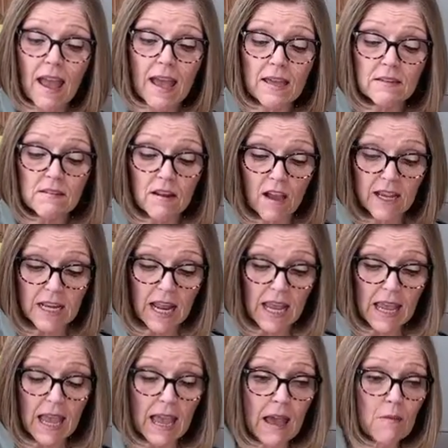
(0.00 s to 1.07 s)
at 9
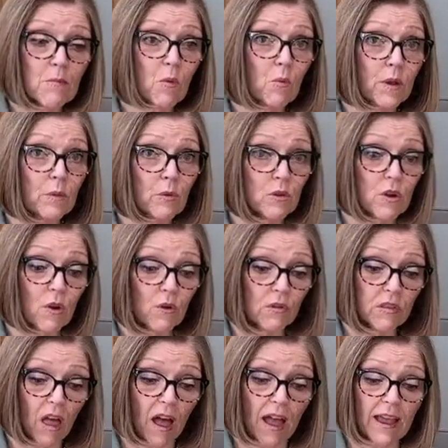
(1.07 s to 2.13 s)
a.m. We will go
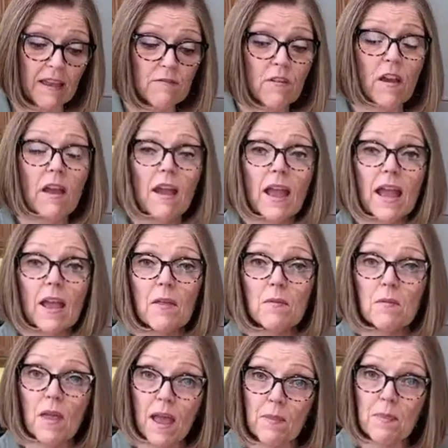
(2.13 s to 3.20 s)
live, and
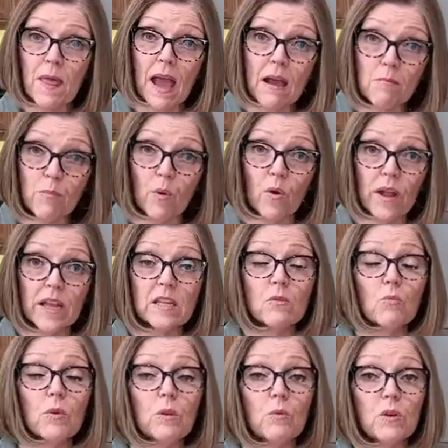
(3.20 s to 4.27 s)
at that point
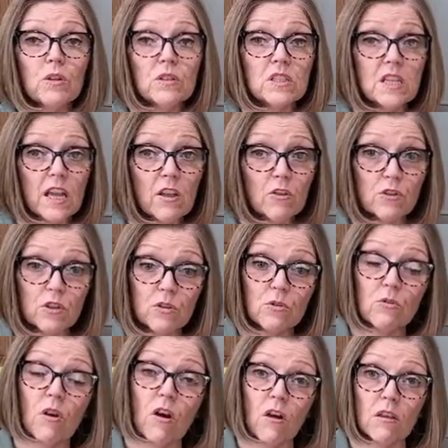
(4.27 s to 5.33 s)
we will tell
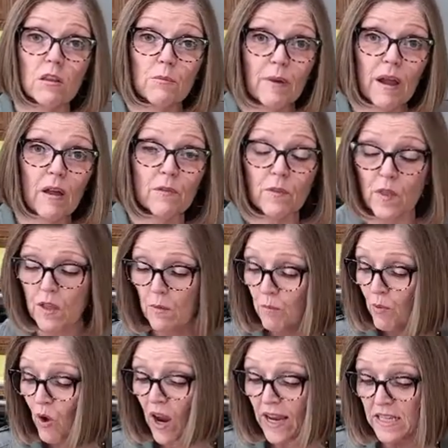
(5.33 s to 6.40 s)
you all about the
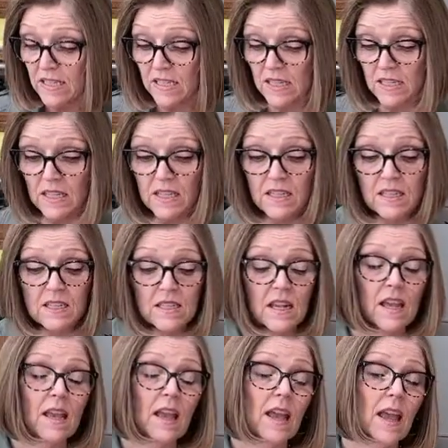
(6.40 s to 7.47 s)
prices
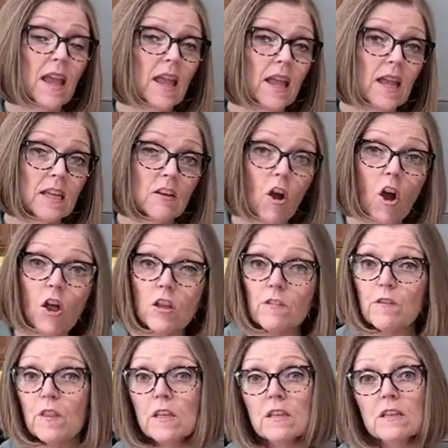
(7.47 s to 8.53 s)
and all
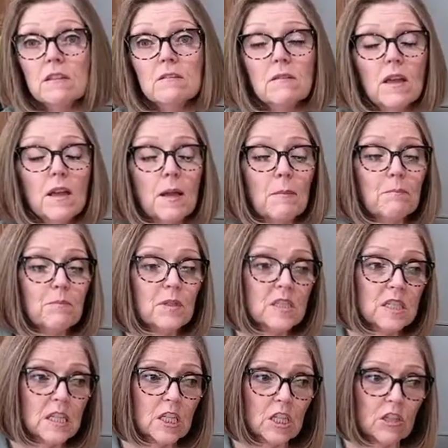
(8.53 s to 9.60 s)
of the
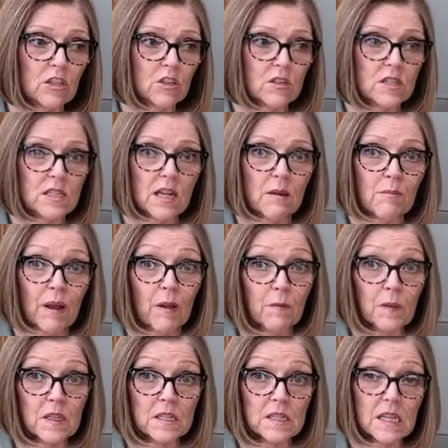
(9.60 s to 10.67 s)
particulars
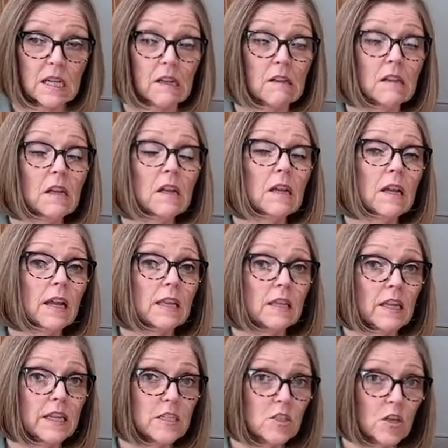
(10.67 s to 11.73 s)
about the sale. And
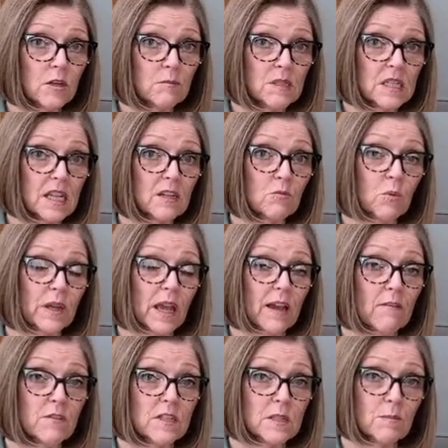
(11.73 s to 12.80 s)
like Tom said, we
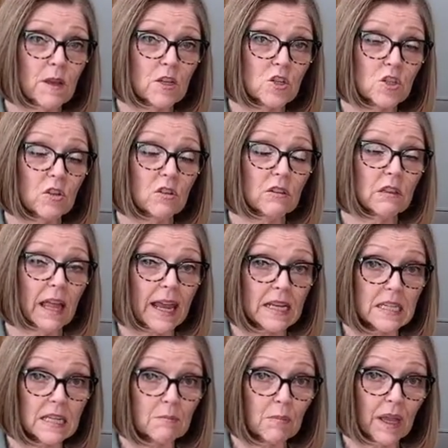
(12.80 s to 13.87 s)
have a special
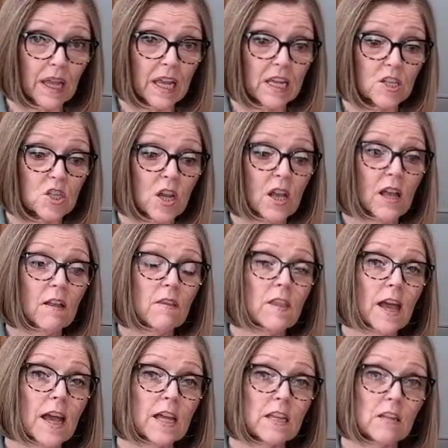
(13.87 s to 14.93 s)
landing page
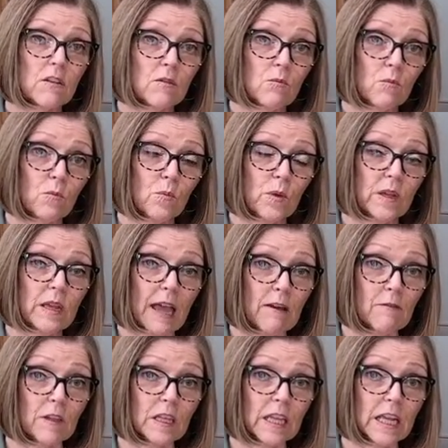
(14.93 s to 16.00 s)
that we
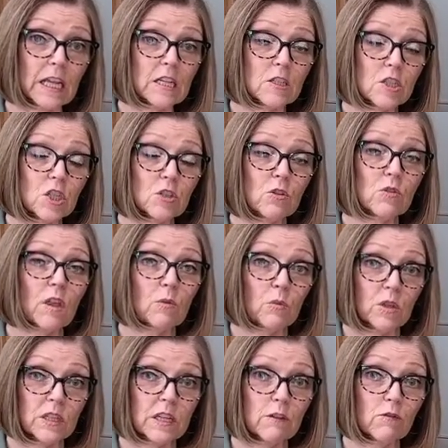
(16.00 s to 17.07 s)
have a link to that
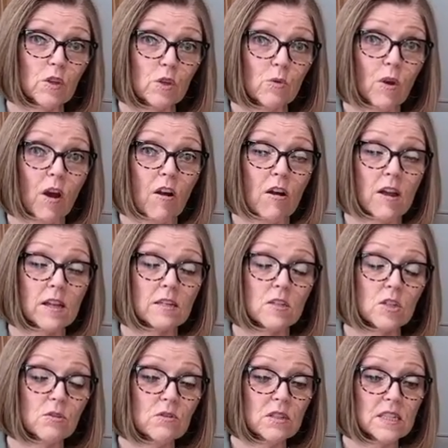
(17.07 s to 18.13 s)
we'll give you on
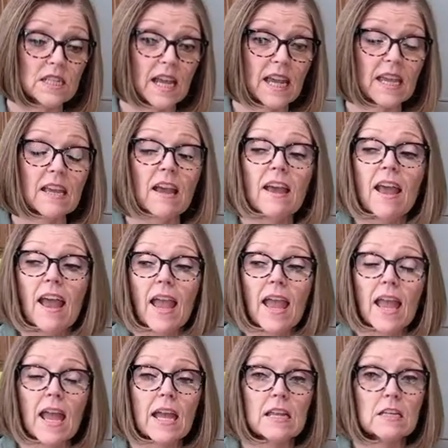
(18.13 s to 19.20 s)
Tuesday,
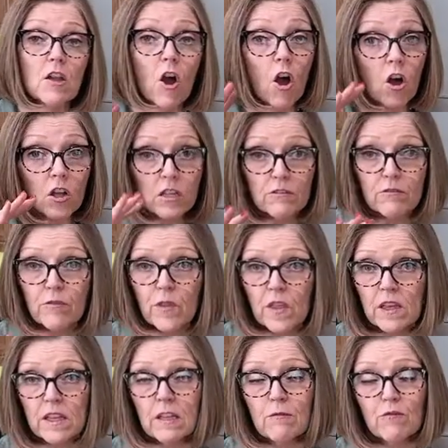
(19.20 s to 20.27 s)
and all of
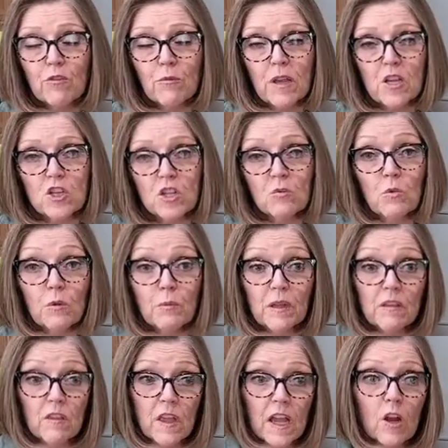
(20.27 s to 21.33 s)
the information will
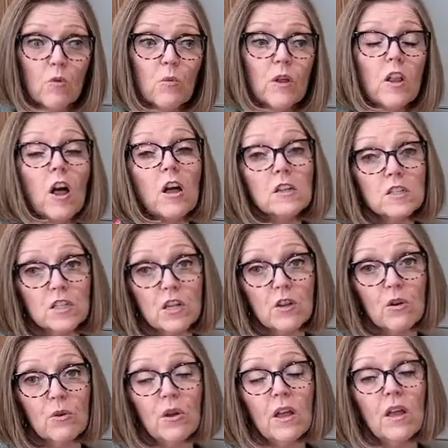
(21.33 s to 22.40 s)
be there. We'll
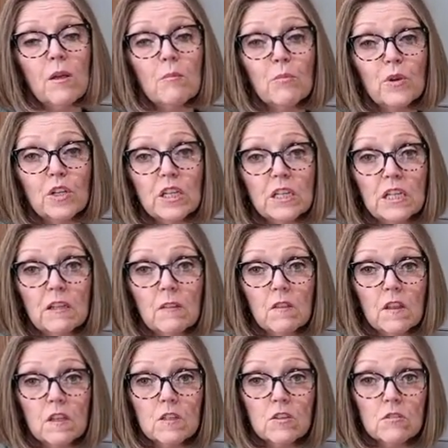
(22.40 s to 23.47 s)
also put it
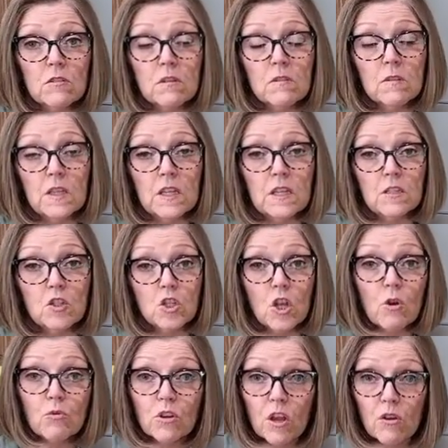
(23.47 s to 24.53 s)
in the
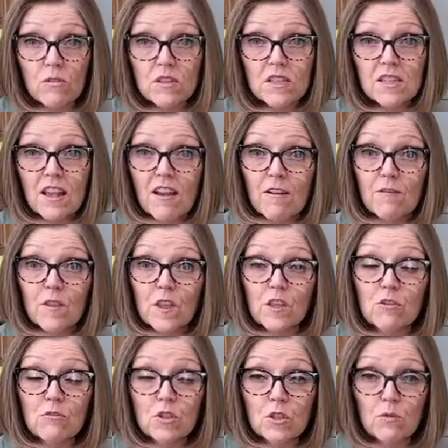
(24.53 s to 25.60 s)
show notes of the
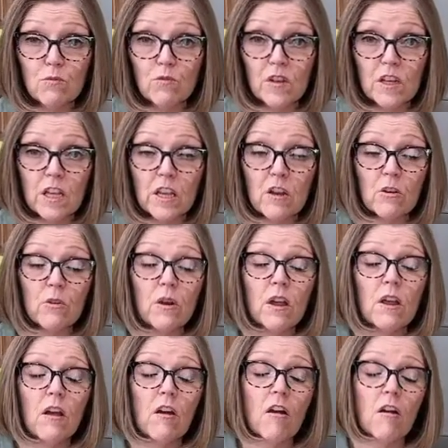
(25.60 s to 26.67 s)
YouTube video
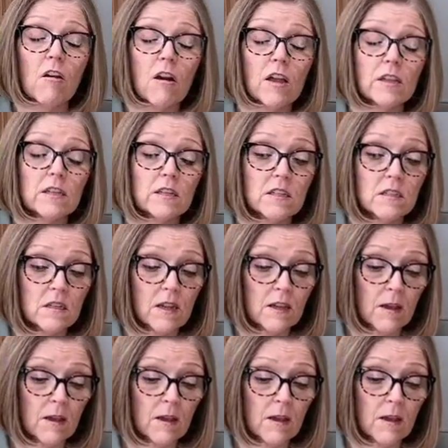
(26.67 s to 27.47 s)
on